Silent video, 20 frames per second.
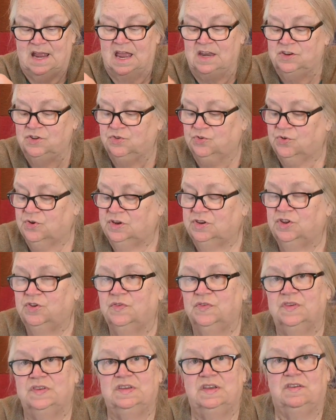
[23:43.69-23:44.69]
And you could
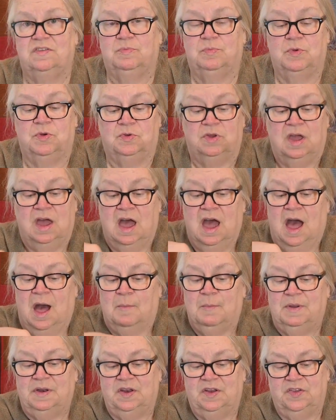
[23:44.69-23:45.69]
use a teaspoon,
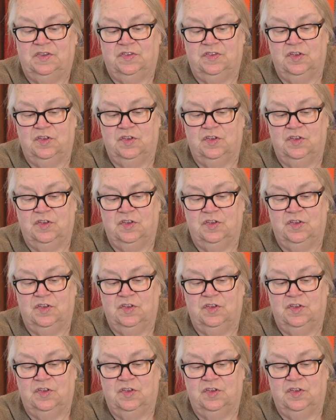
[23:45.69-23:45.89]
but it is